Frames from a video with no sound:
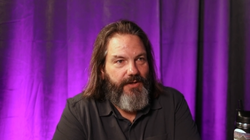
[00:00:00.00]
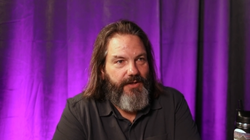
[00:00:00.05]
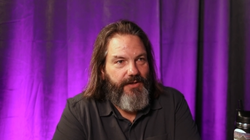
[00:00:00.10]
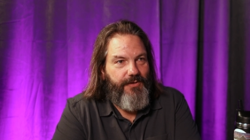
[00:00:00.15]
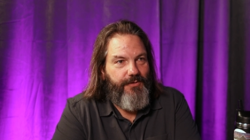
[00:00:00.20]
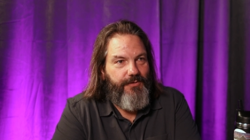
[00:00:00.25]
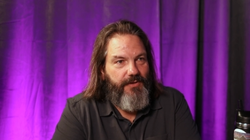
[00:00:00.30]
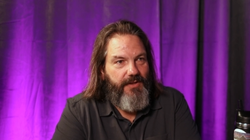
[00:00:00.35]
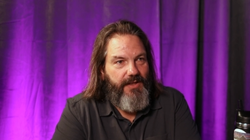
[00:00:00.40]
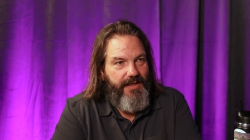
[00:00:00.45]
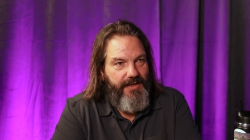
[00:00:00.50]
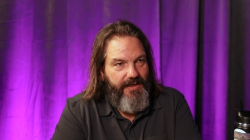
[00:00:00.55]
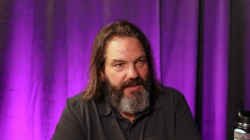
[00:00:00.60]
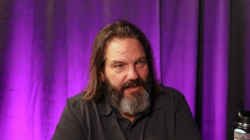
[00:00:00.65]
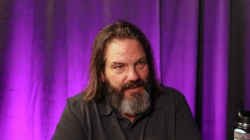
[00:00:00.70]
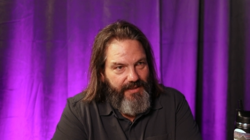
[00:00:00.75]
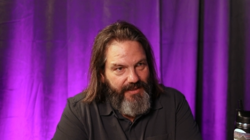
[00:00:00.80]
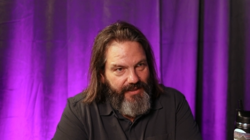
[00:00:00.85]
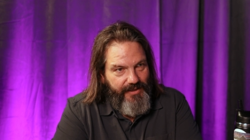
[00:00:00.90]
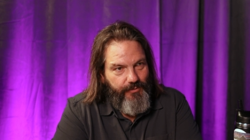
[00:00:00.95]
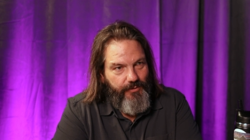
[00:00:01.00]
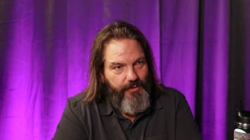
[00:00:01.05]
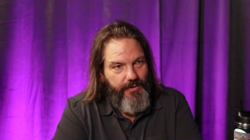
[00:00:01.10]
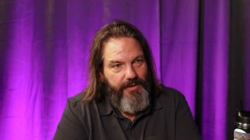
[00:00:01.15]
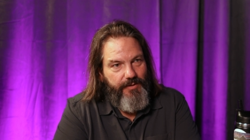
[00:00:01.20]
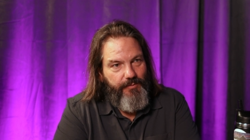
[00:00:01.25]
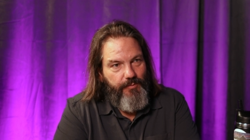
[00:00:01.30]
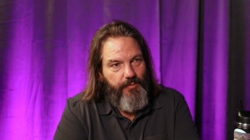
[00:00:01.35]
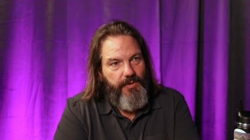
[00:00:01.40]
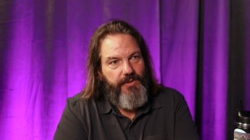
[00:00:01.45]
It'll it
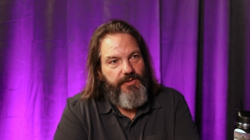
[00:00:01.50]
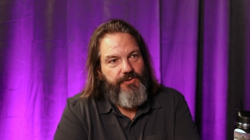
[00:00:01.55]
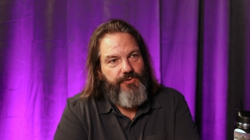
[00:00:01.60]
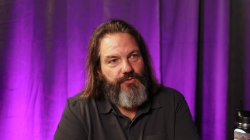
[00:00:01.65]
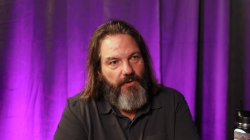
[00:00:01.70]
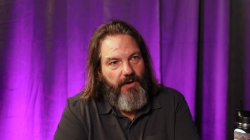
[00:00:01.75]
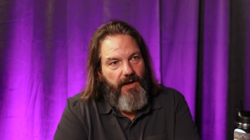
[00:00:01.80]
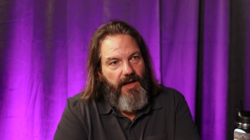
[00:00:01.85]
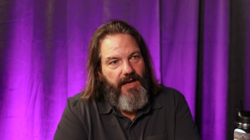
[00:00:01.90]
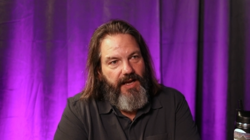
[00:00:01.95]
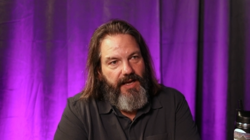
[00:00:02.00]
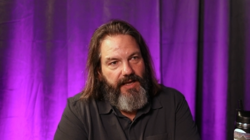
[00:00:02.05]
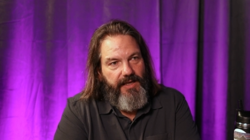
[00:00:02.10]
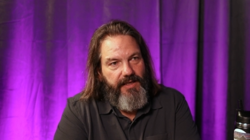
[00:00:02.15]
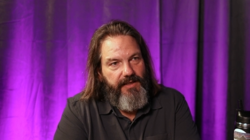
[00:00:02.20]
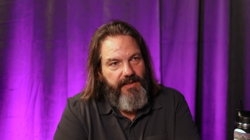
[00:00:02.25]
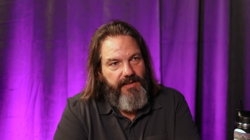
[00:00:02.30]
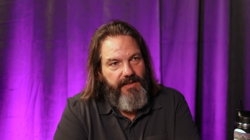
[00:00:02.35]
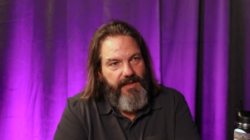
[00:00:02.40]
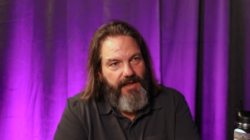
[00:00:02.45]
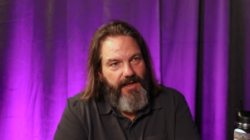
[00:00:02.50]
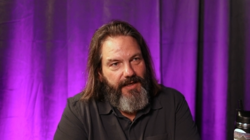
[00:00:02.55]
literally will try.